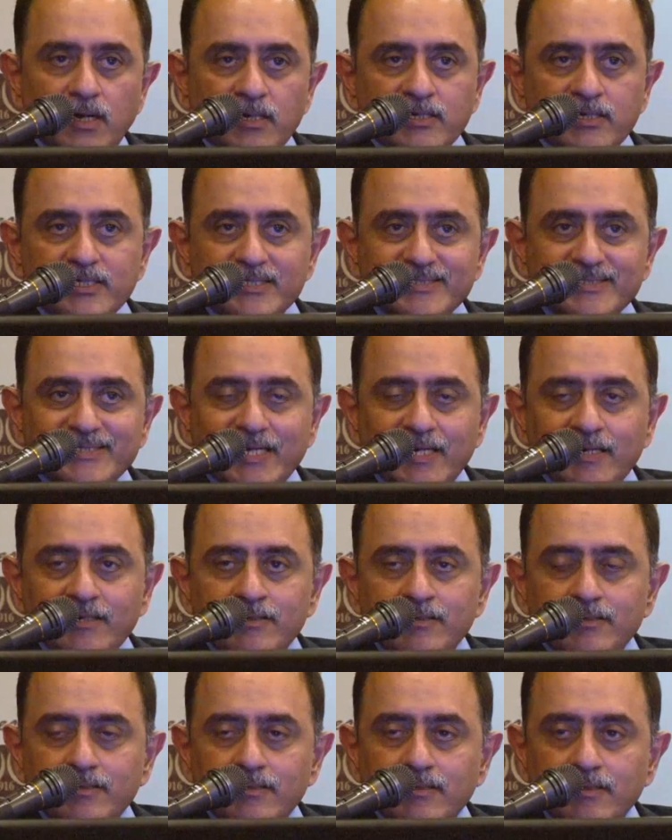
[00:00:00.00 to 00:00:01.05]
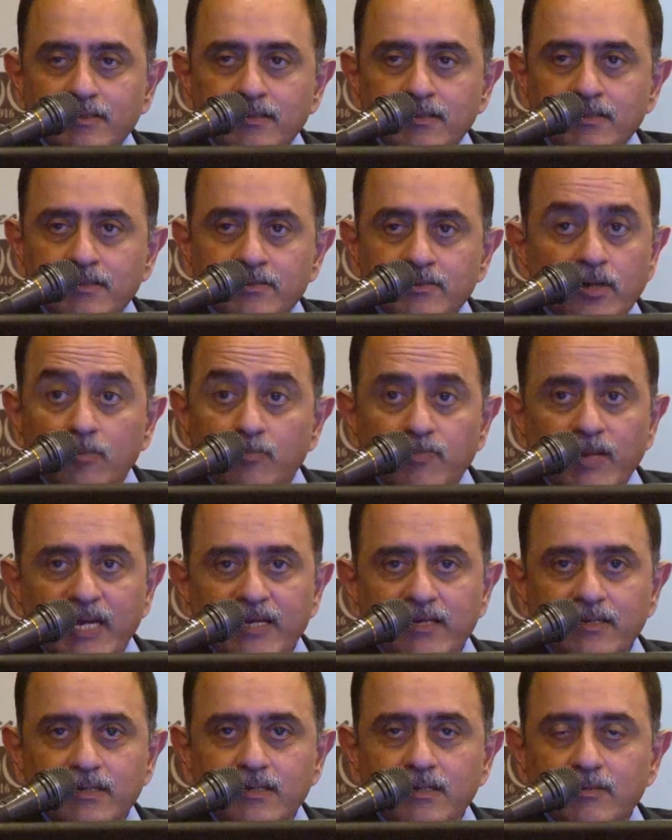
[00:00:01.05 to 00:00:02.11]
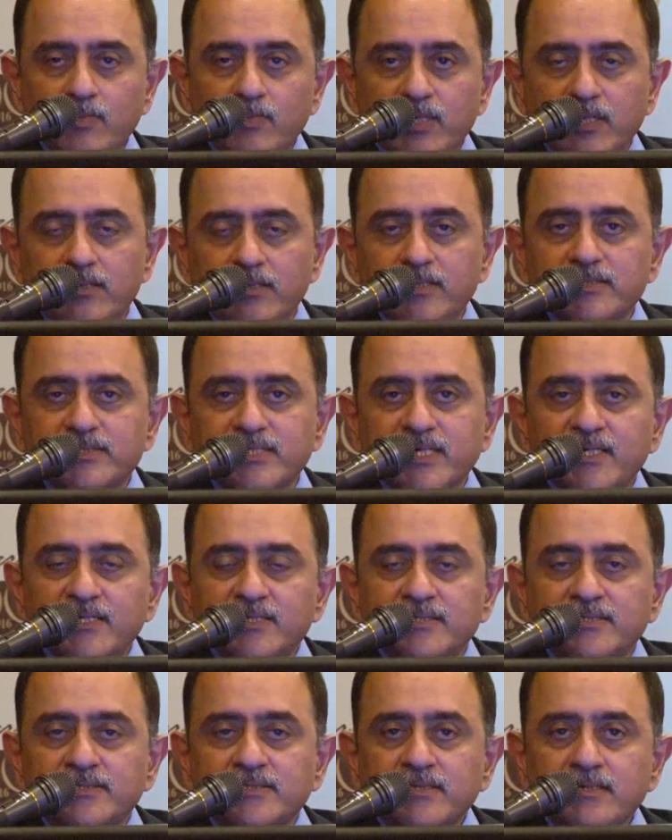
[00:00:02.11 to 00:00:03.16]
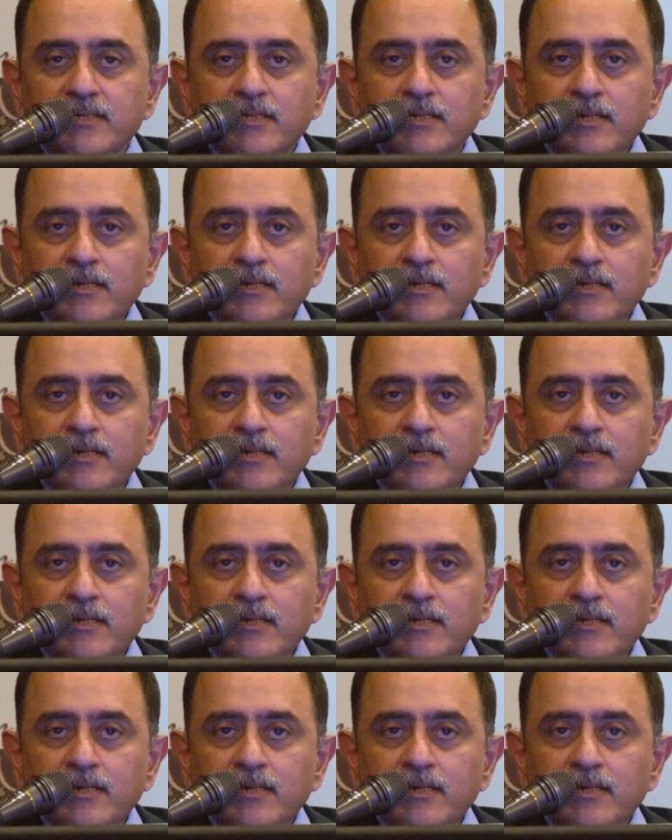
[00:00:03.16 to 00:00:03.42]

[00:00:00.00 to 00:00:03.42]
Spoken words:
understand, not banking, but understands